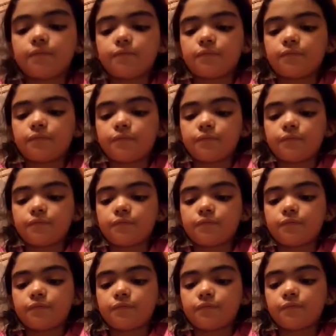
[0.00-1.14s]

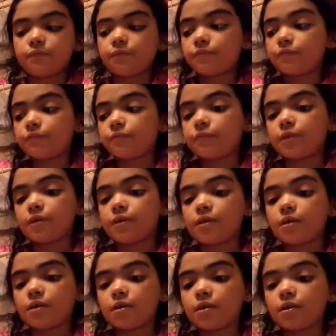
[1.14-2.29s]
[no speech]